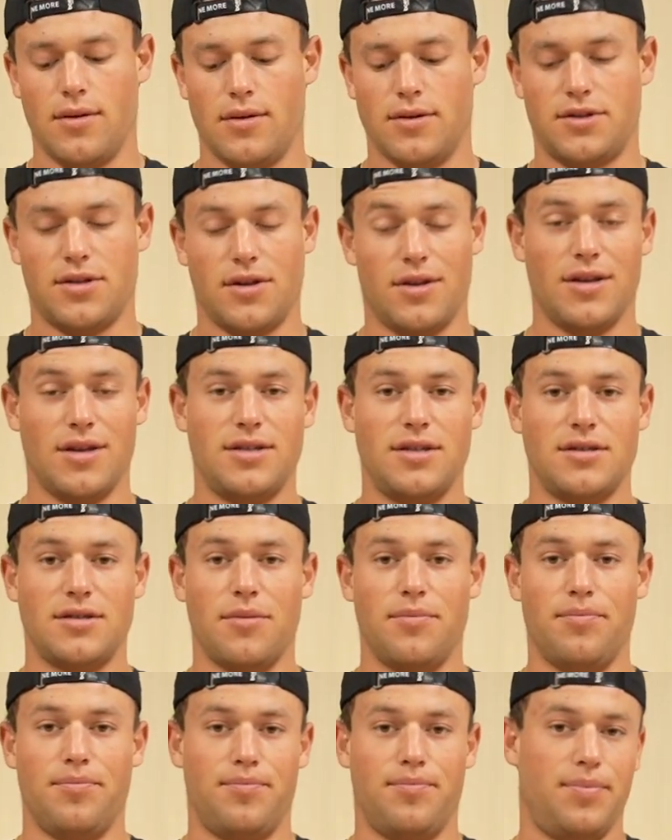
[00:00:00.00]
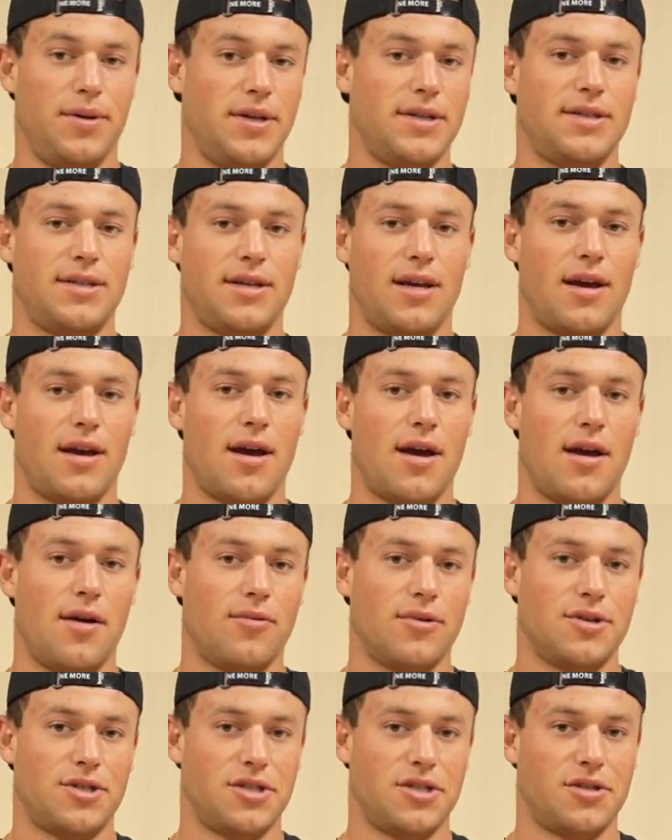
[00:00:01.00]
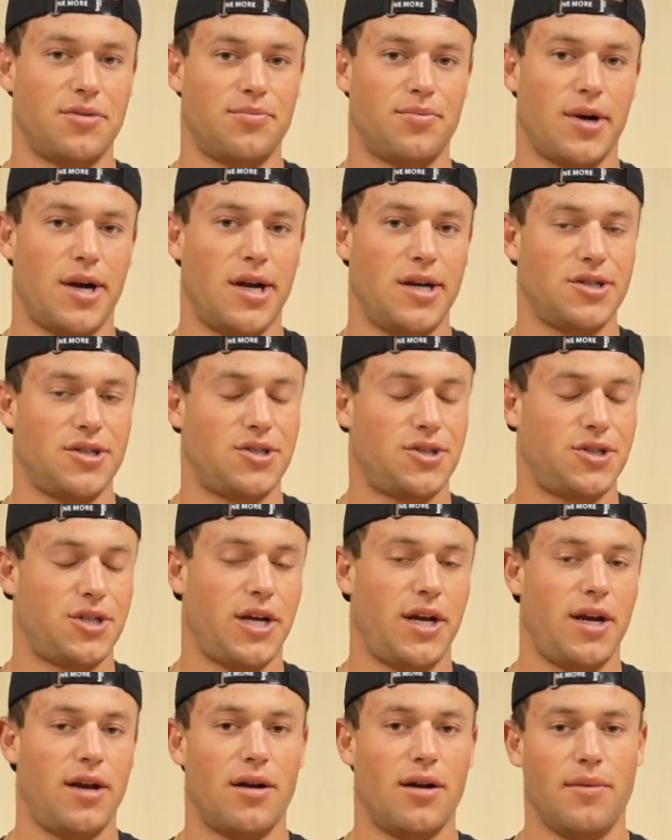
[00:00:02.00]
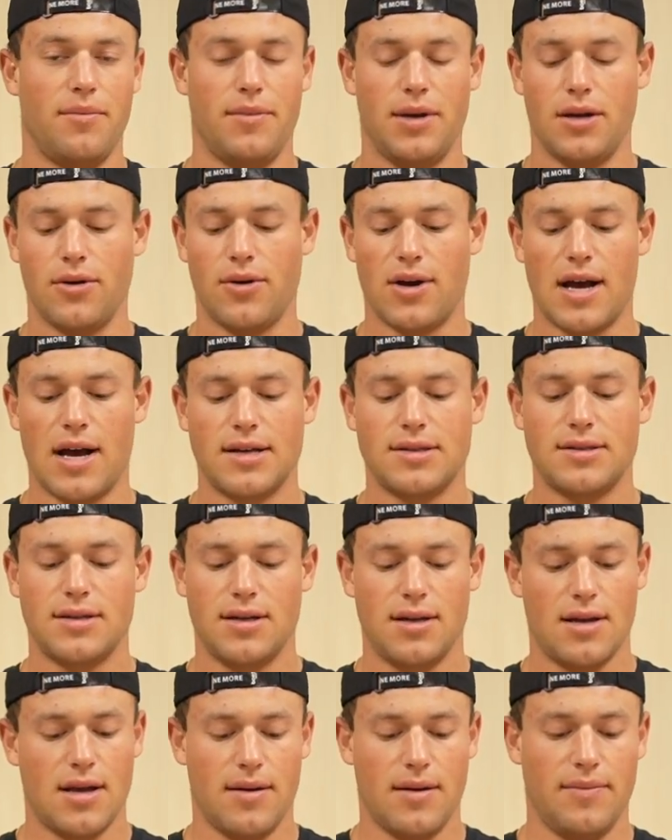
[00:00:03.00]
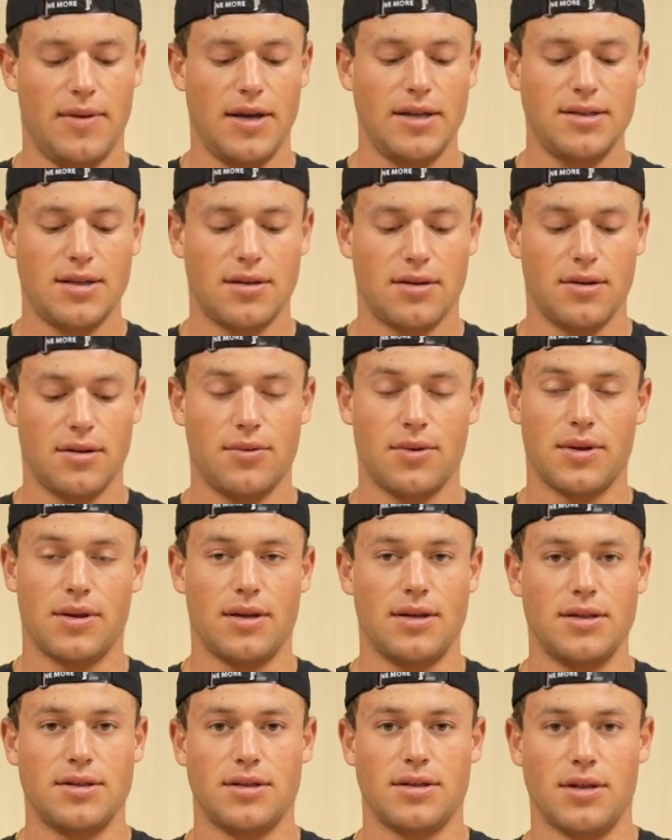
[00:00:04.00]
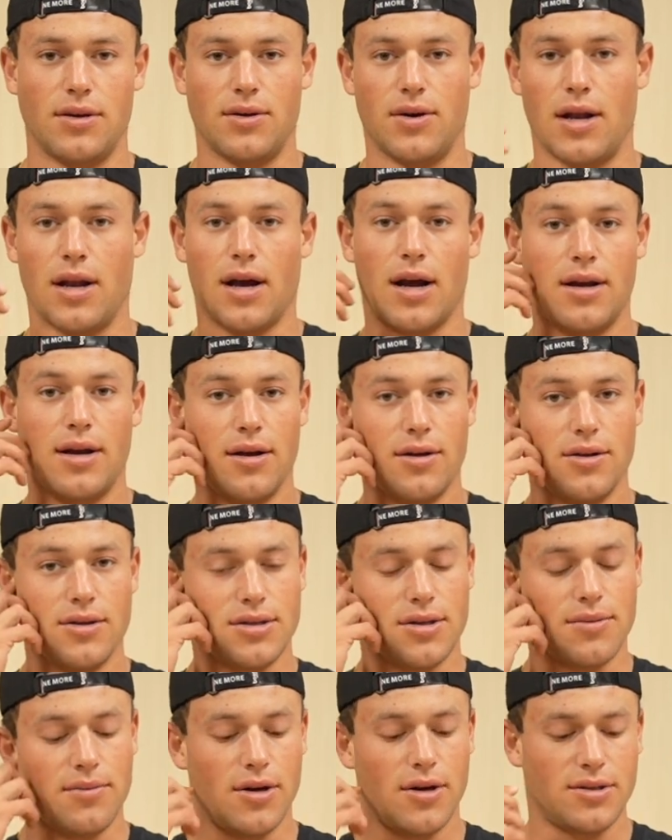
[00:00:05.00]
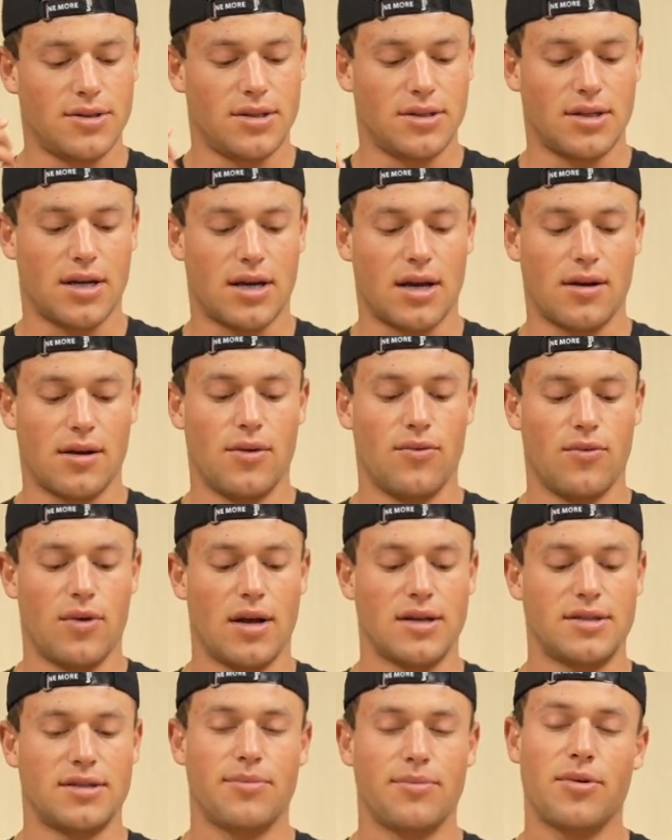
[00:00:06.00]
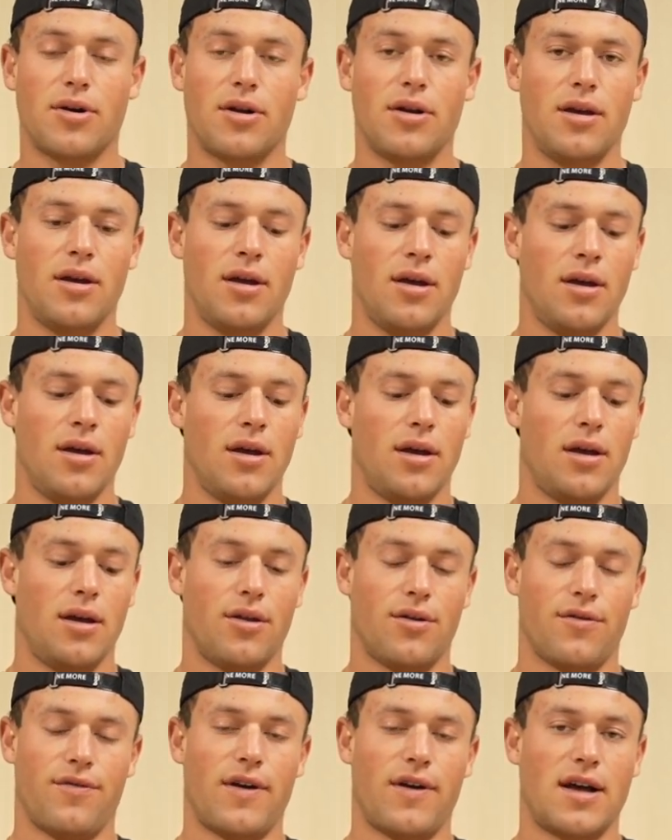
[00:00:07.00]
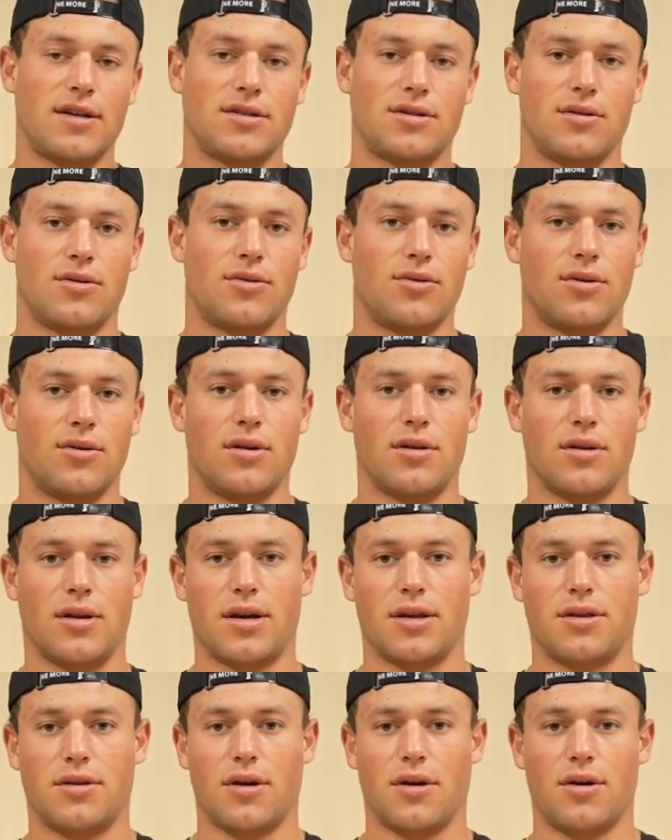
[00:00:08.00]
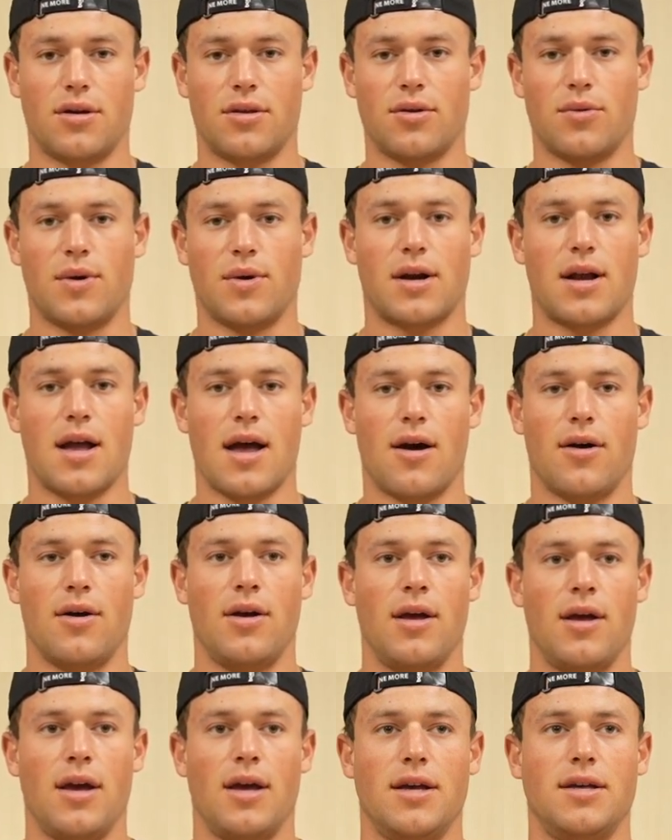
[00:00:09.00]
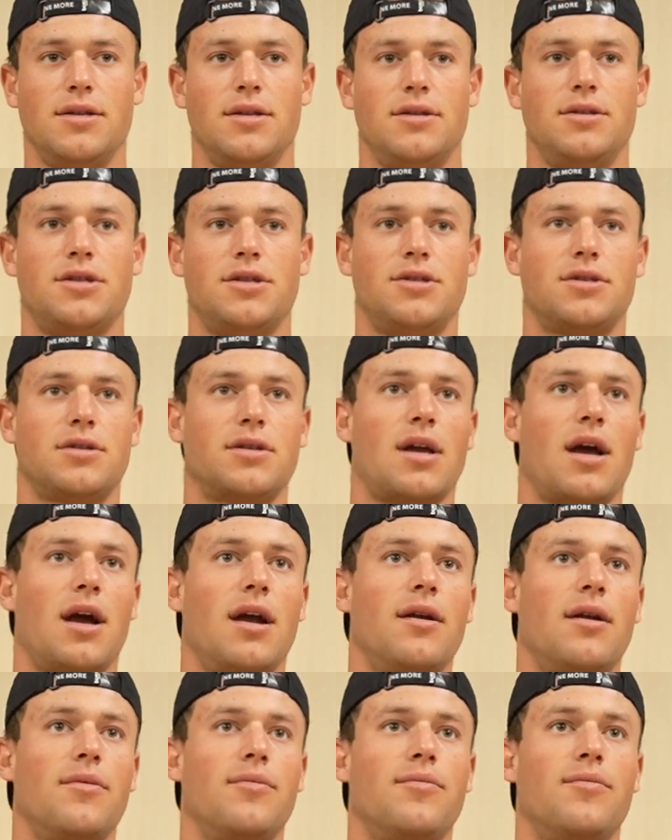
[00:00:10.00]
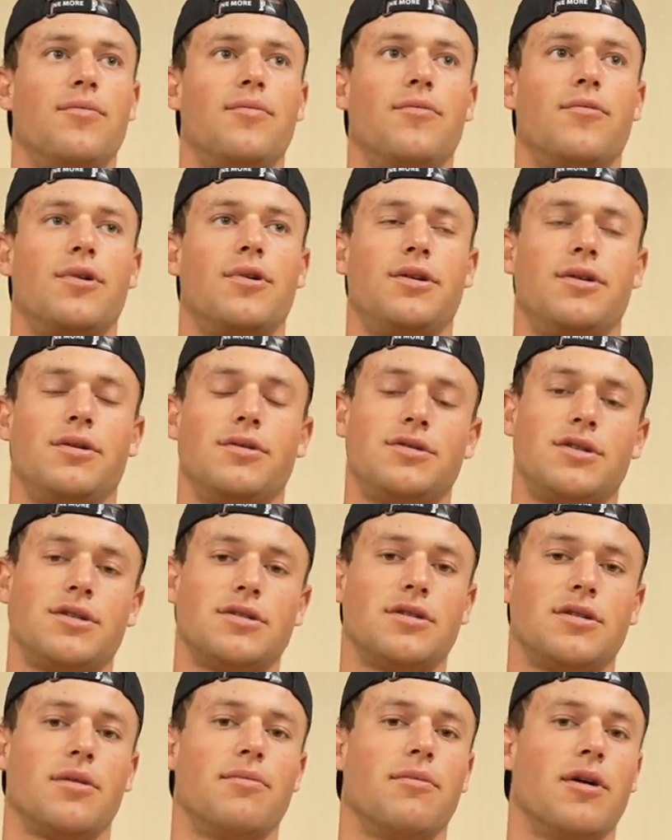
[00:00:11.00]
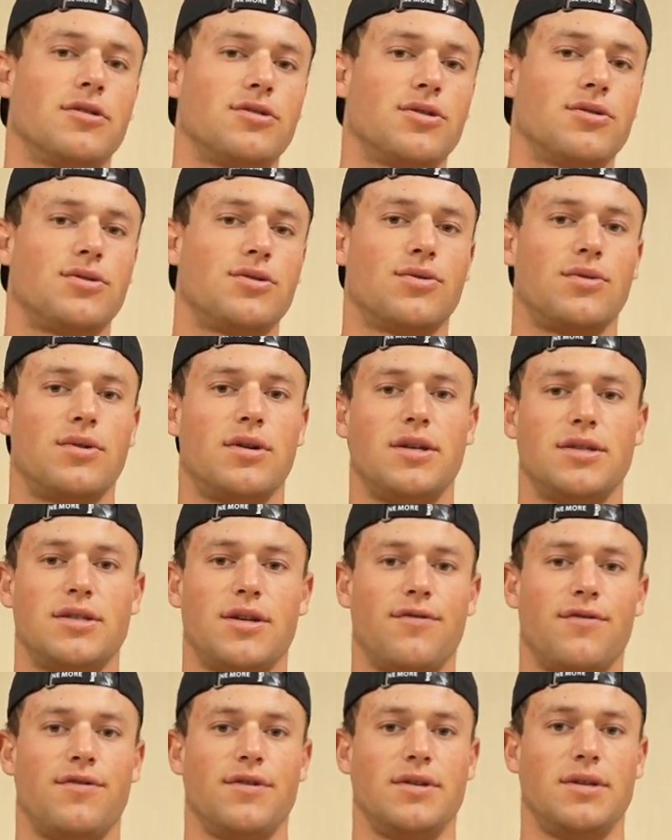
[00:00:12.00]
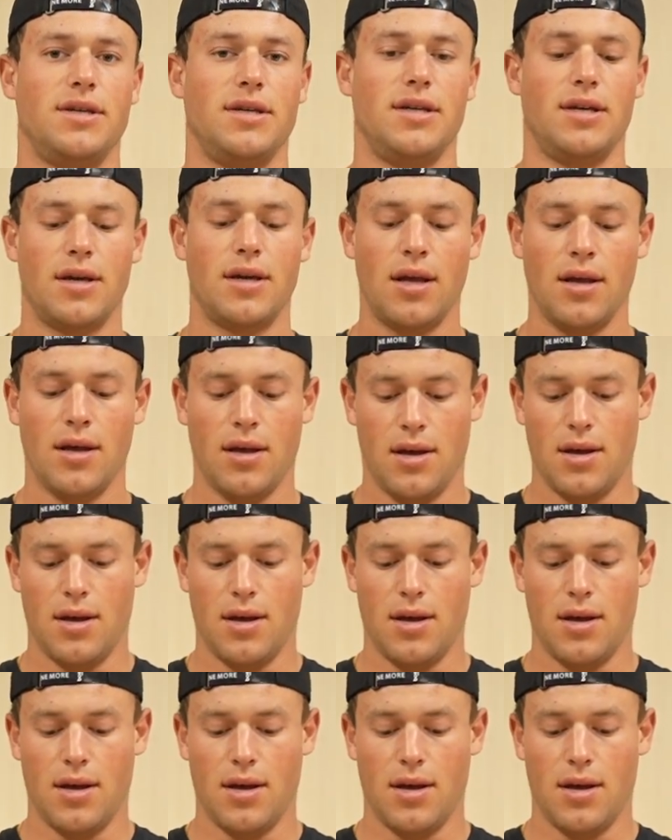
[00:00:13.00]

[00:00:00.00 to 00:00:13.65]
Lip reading: So this is a BCAA, which is a branched chain amino acid, and basically what these do, and I notice the most, is like when I sip on it, either fasted or like during the workout, it just kind of reduces the muscle soreness and fatigue.